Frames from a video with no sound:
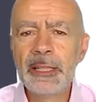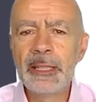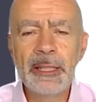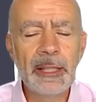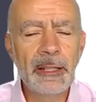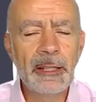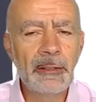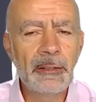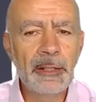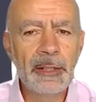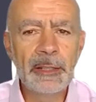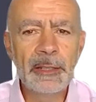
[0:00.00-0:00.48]

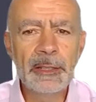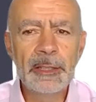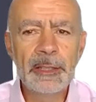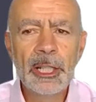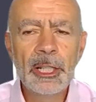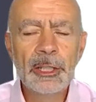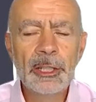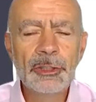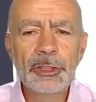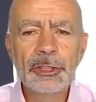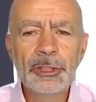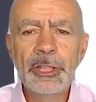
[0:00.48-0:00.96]
there are
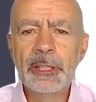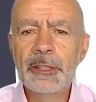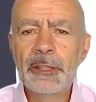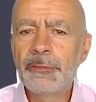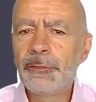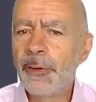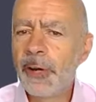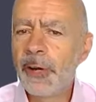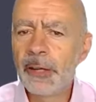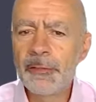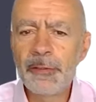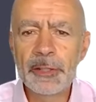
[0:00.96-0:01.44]
just under
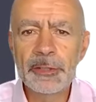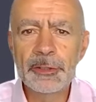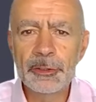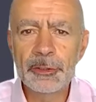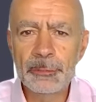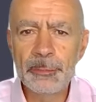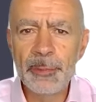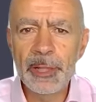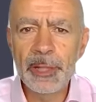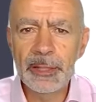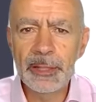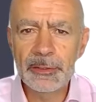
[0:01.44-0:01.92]
500
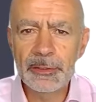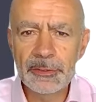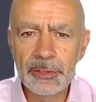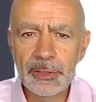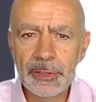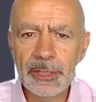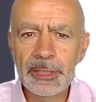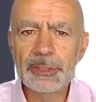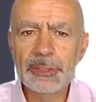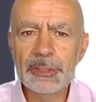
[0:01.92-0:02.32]
million. So it's